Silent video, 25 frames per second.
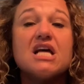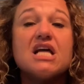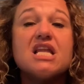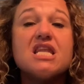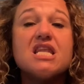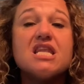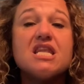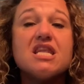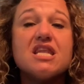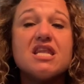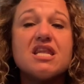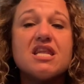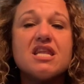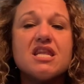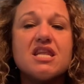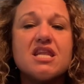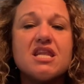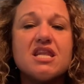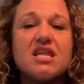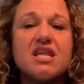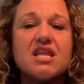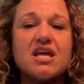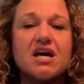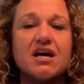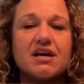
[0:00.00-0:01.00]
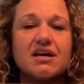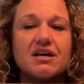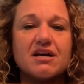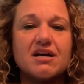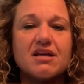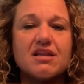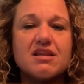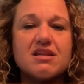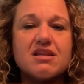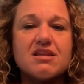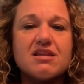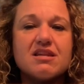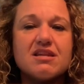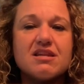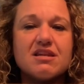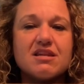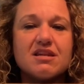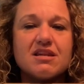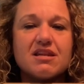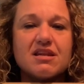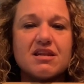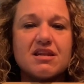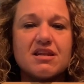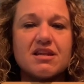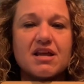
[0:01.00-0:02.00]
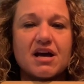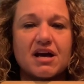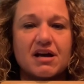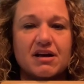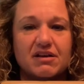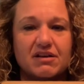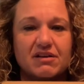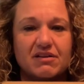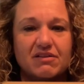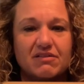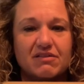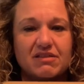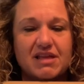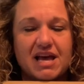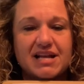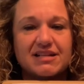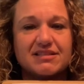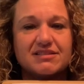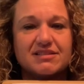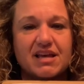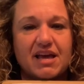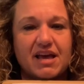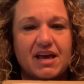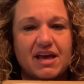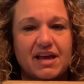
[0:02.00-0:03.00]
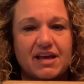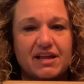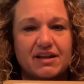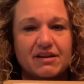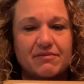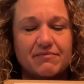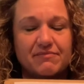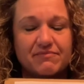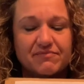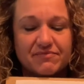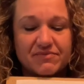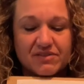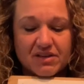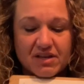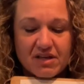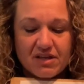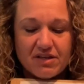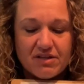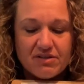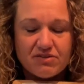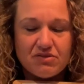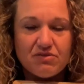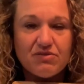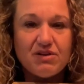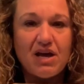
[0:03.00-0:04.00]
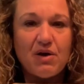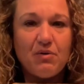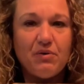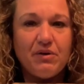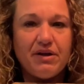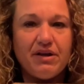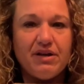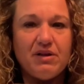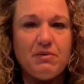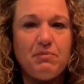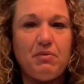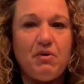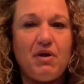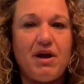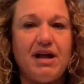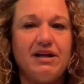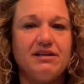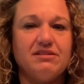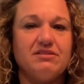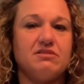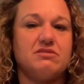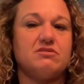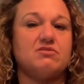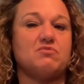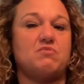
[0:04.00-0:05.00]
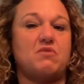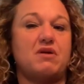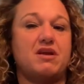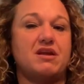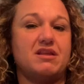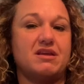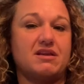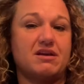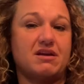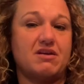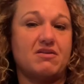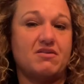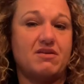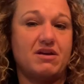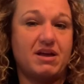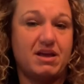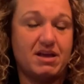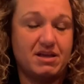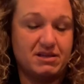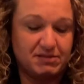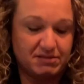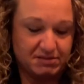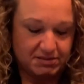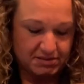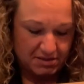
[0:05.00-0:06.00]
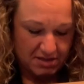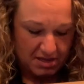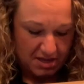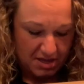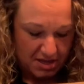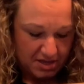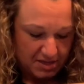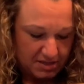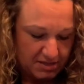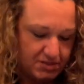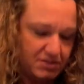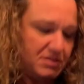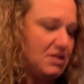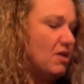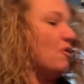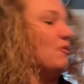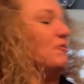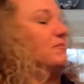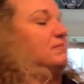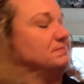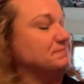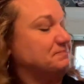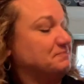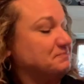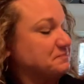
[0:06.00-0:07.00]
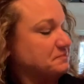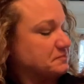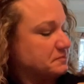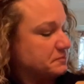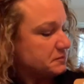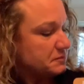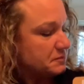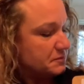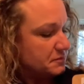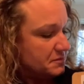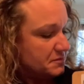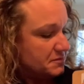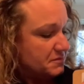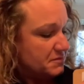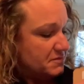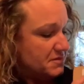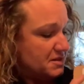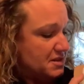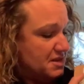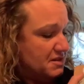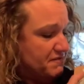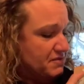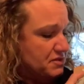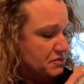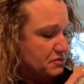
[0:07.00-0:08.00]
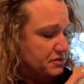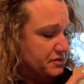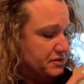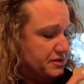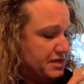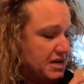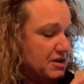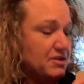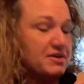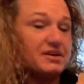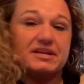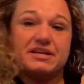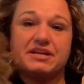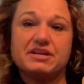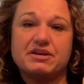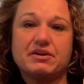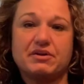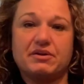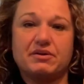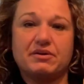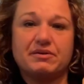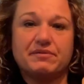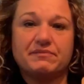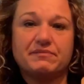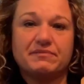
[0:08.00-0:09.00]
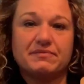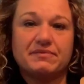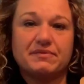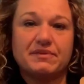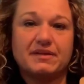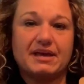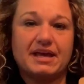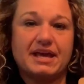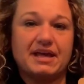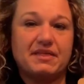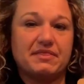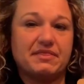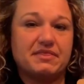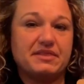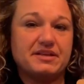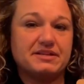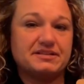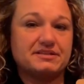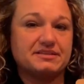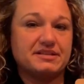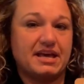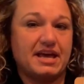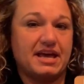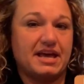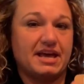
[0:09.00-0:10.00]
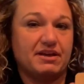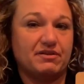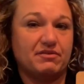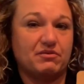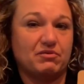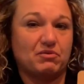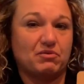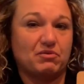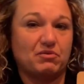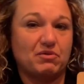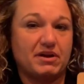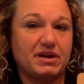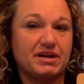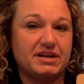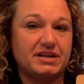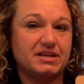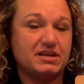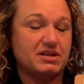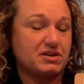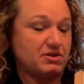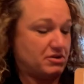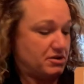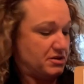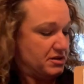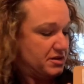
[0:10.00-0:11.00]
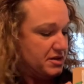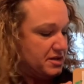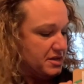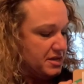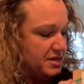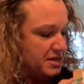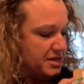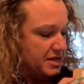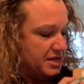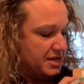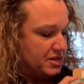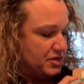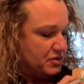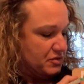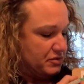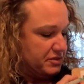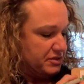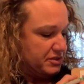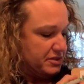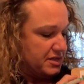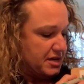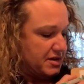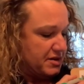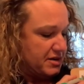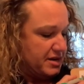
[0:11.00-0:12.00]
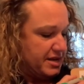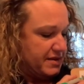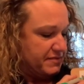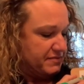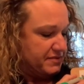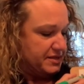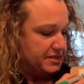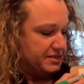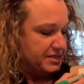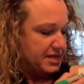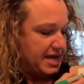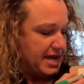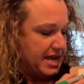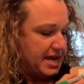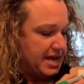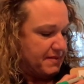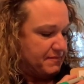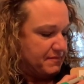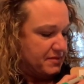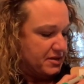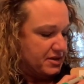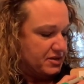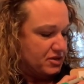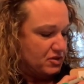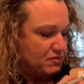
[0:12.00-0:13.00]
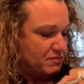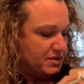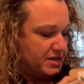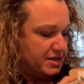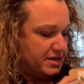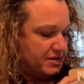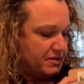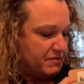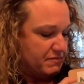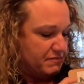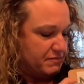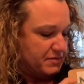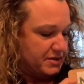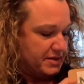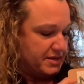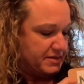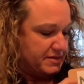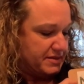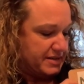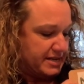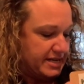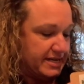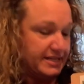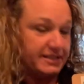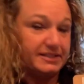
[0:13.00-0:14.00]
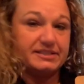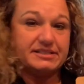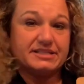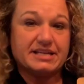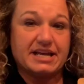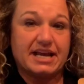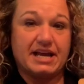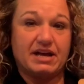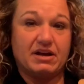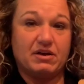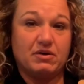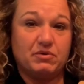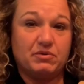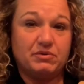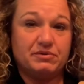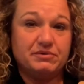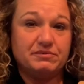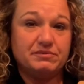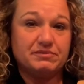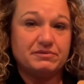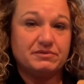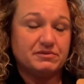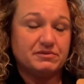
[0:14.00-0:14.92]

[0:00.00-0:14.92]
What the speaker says: N, N, that's N. So now we're gonna practice writing our N's. So if you start here at this N right here, and you start at the top and you make a big line down,